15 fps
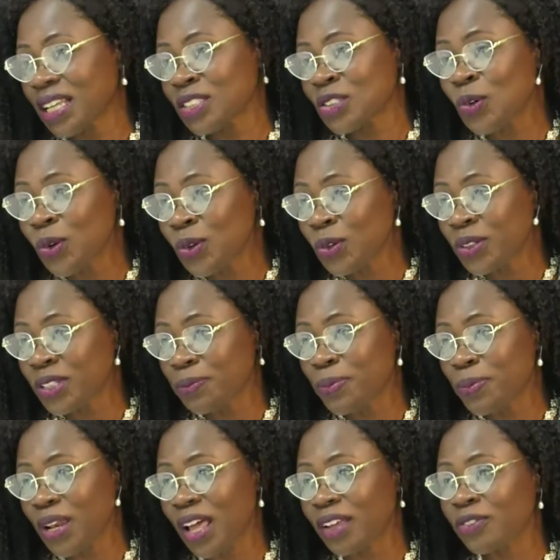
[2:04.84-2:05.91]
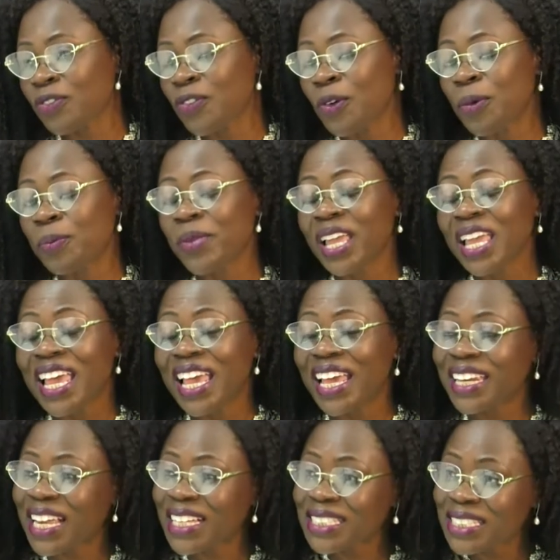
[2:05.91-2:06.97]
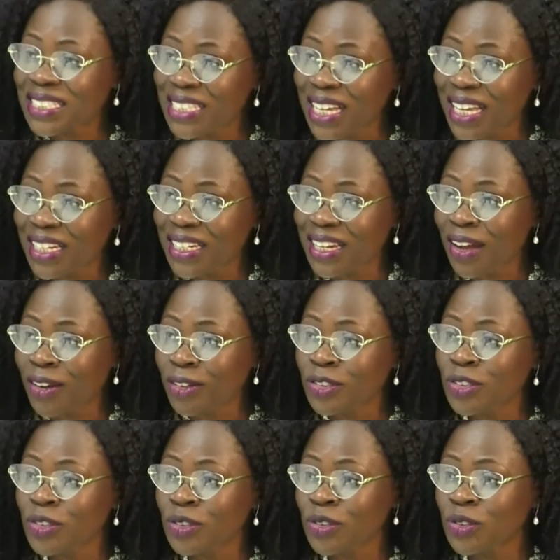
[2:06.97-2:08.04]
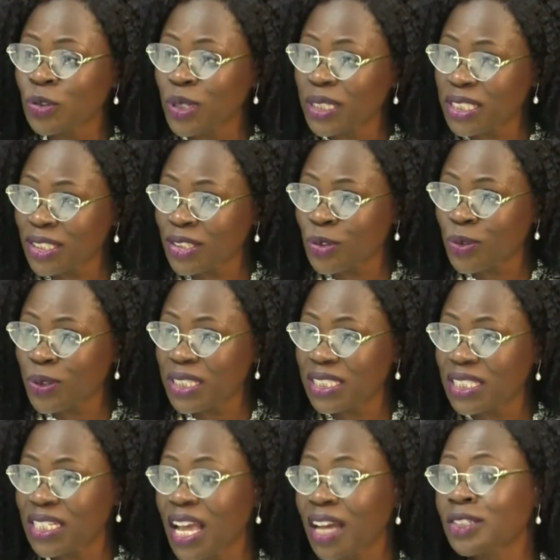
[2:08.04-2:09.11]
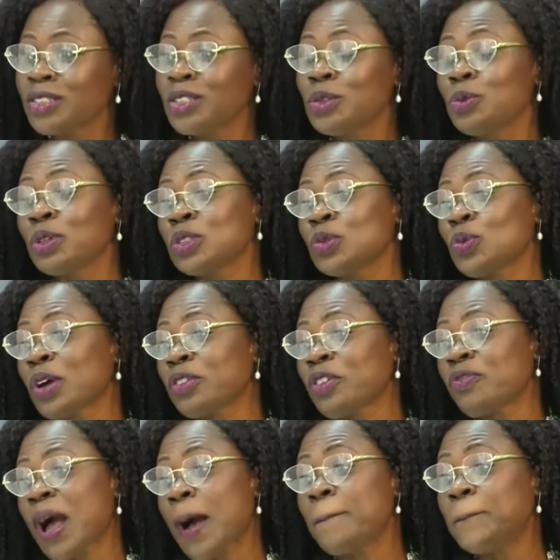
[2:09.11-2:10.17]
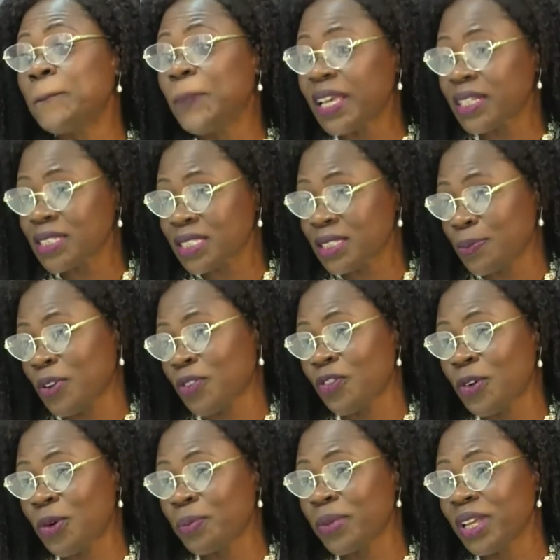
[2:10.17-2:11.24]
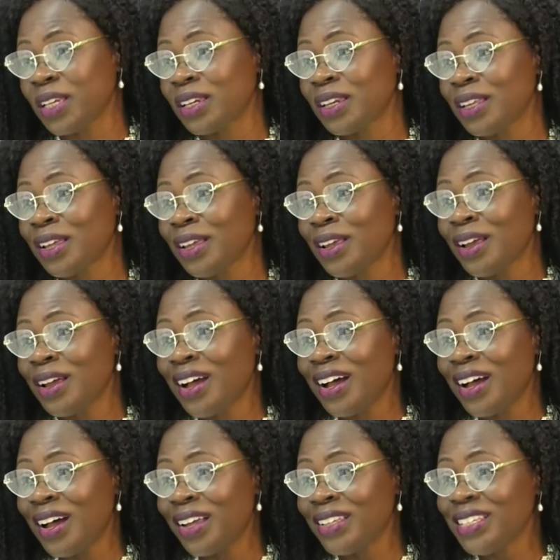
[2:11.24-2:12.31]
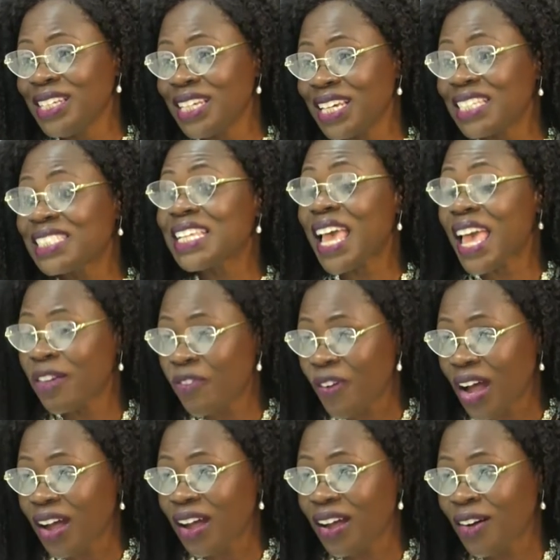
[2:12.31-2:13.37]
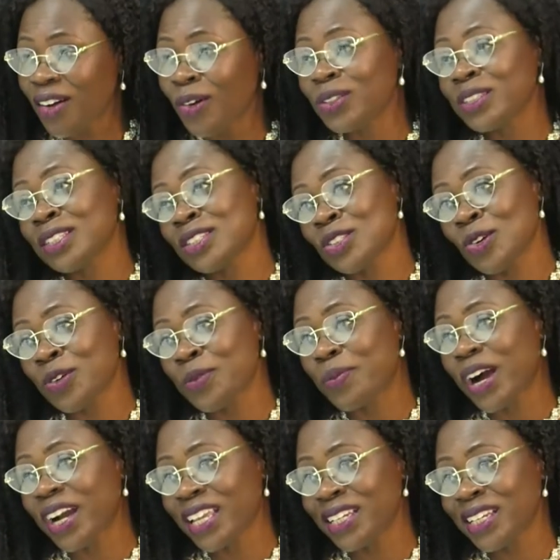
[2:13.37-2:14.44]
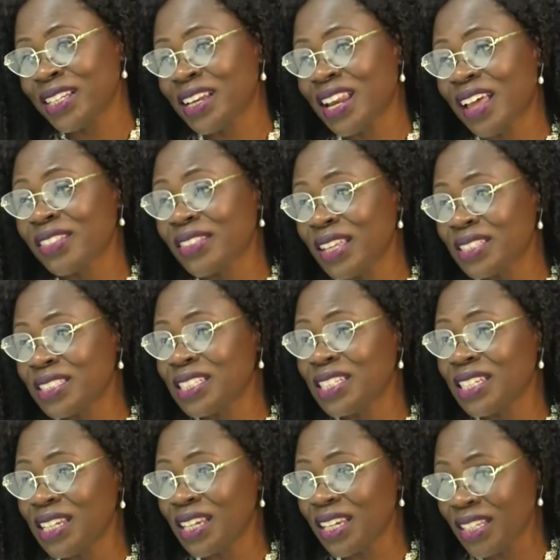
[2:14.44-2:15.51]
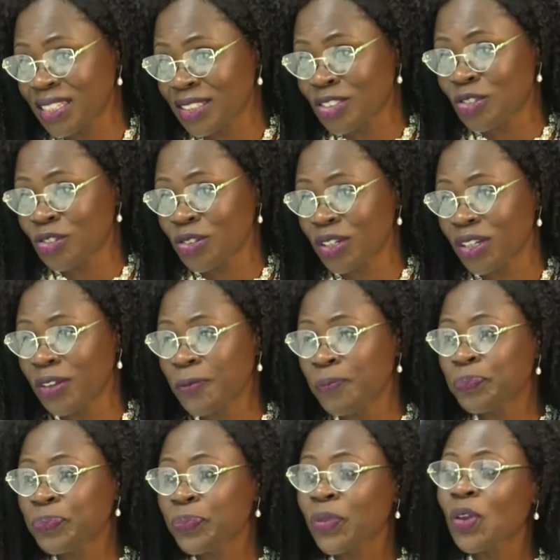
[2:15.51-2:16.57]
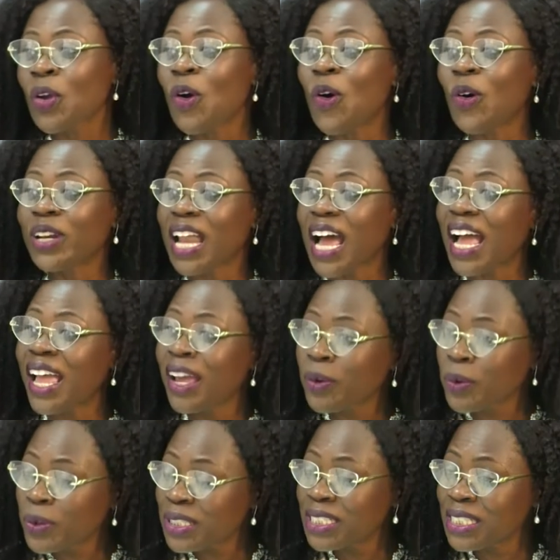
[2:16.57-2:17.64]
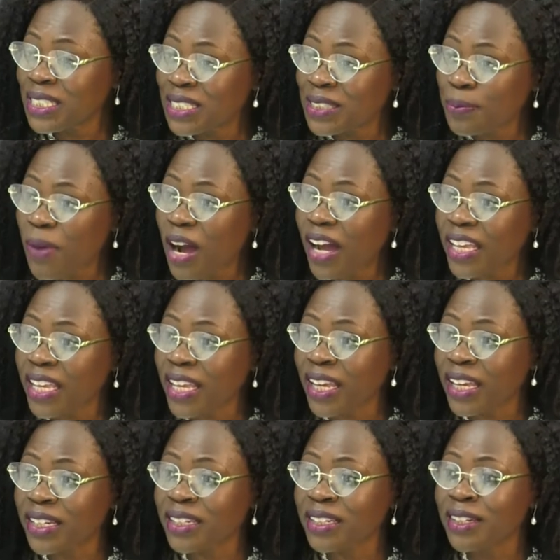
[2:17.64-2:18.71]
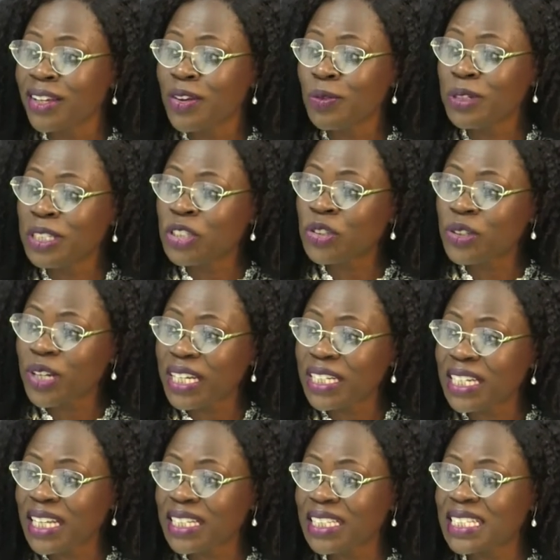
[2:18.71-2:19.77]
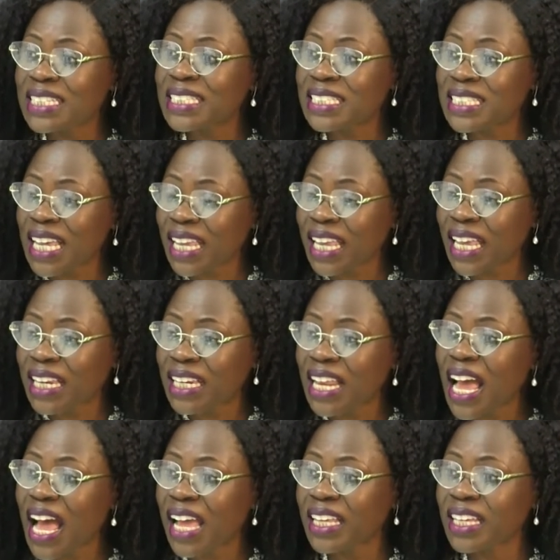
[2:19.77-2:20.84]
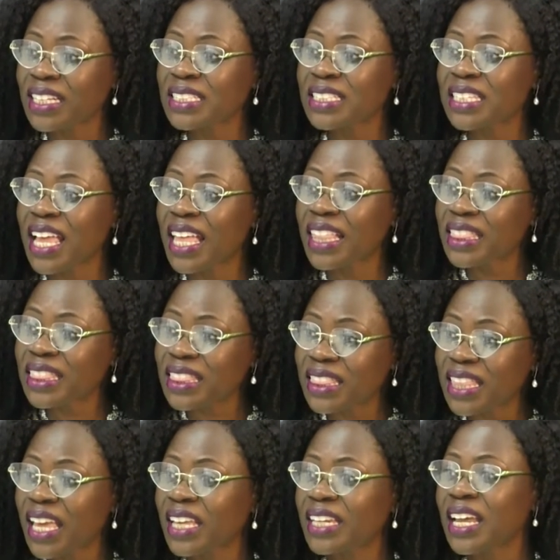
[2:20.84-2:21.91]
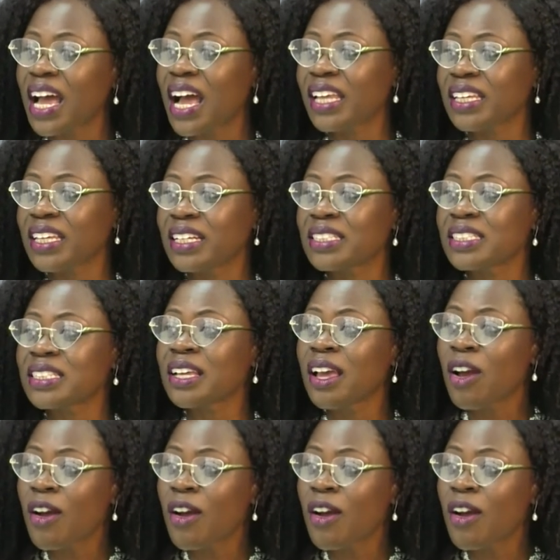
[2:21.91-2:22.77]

at all on the platform. And as it turned out, 2020 actually was one of our best performing uh, years ever on the stock market in our 30-year history. Wow. On our equities market, we traded the second highest and third highest